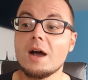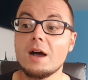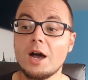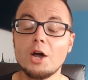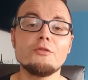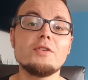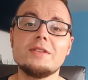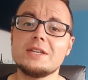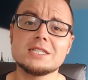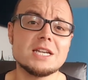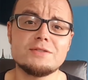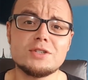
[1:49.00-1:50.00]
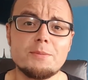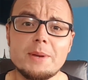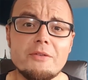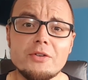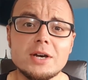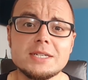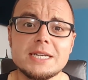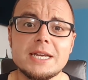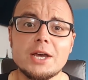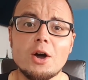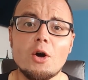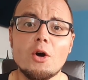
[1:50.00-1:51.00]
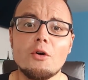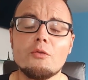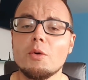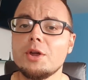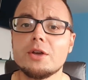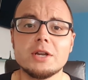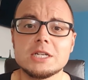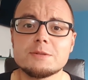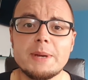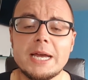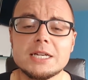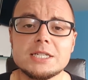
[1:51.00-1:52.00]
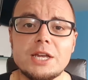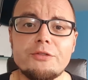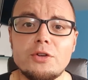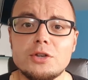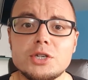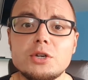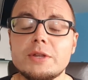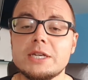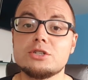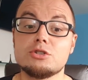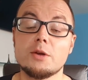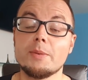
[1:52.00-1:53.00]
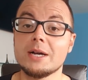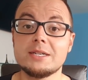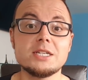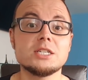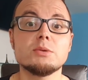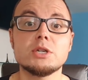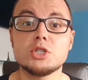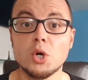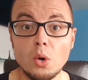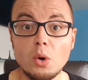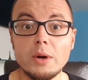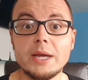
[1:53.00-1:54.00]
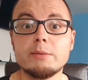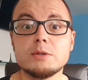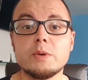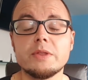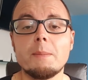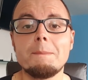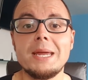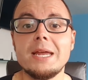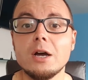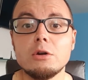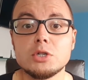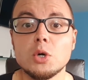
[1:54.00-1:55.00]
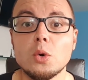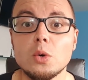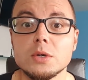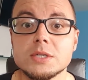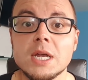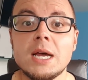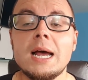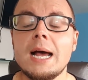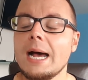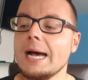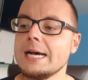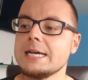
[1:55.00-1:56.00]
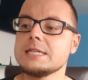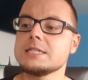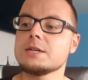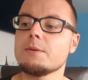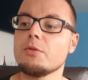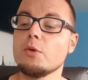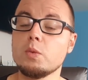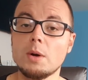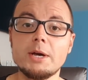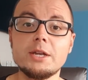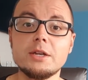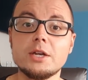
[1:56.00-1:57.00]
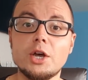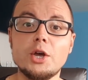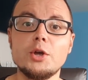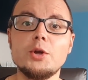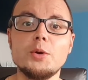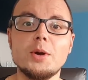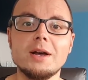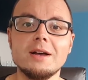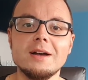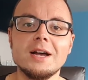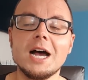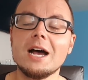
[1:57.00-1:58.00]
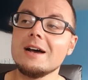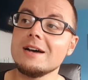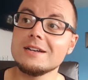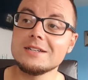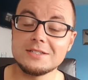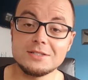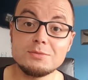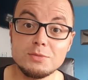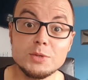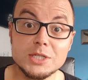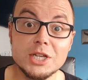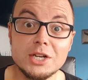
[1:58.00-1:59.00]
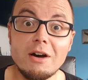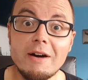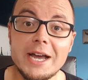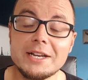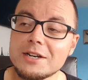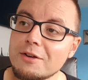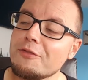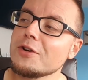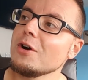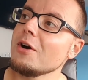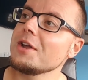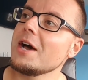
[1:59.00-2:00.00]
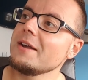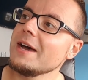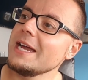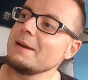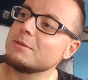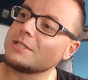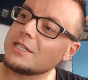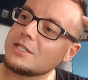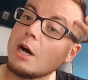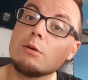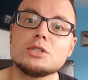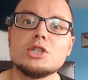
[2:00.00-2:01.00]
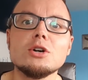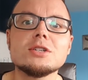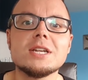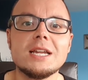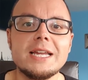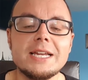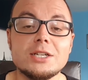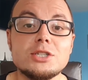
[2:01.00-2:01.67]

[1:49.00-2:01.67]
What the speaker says: Hopefully this gives you a bit of an idea of what you can expect if you do this trip. I did do a tour. It was with Amigo Tours, and the woman who was the guide, and I've forgotten her name, was it? Oh, Jocelyn